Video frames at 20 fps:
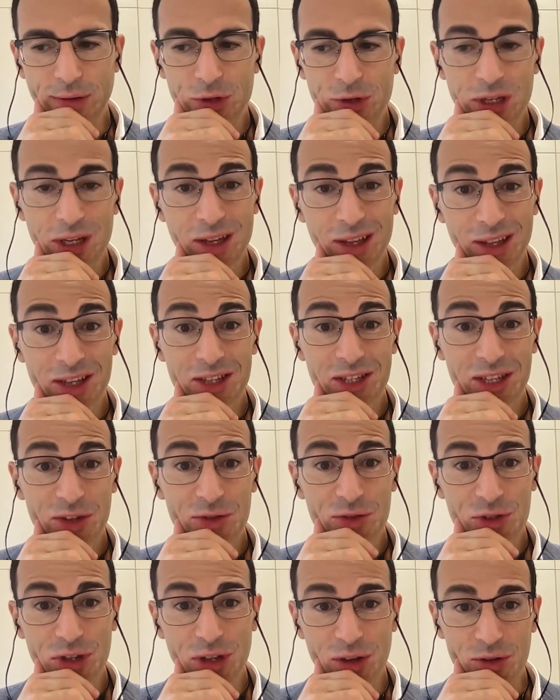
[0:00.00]
I would say it is
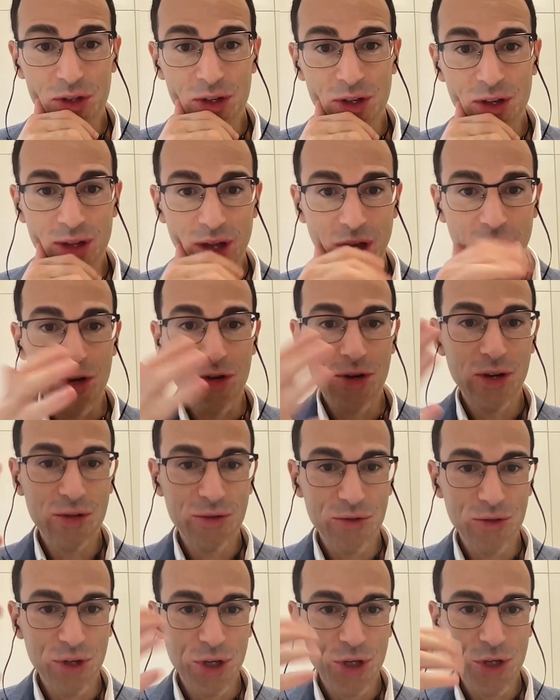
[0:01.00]
interesting considering the
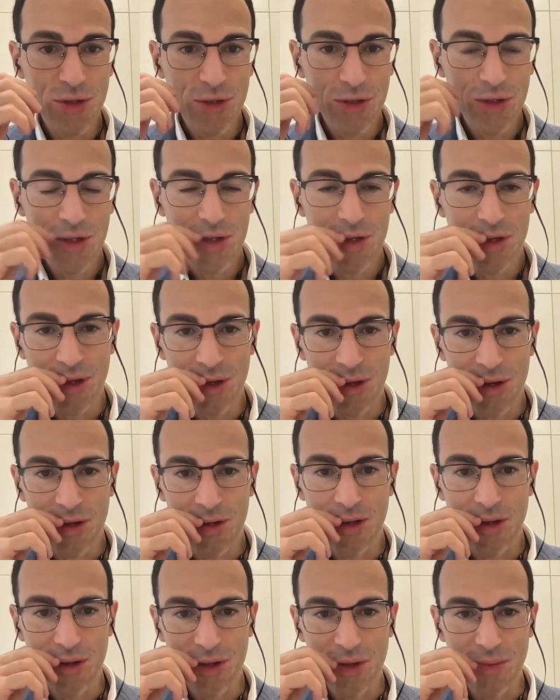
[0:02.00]
current conditions
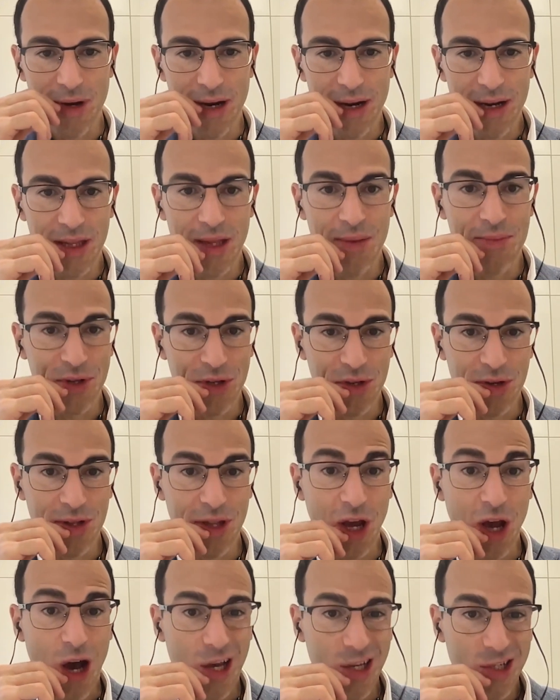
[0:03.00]
on the market, in
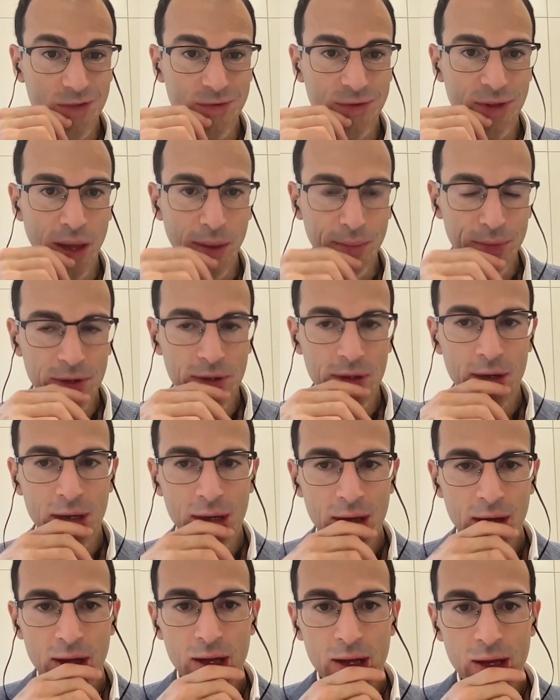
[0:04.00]
particular the cost of debt
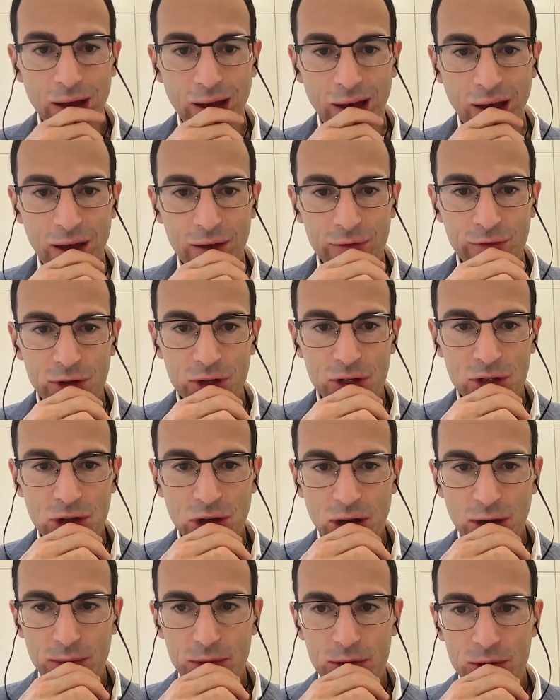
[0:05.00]
for the
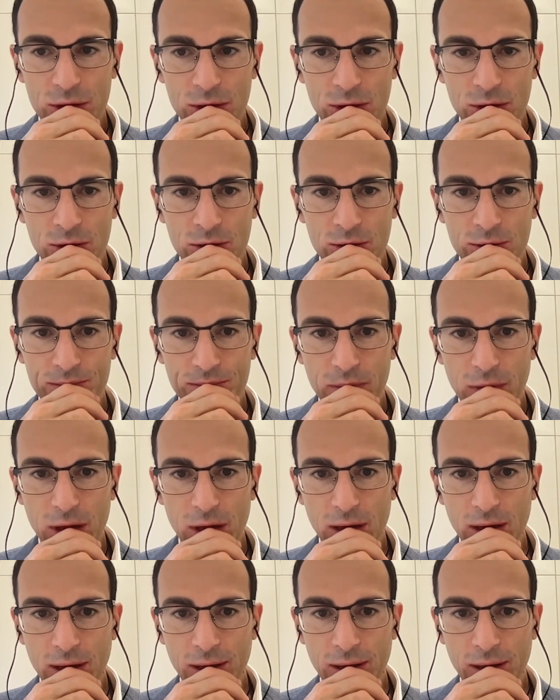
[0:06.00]
startups. So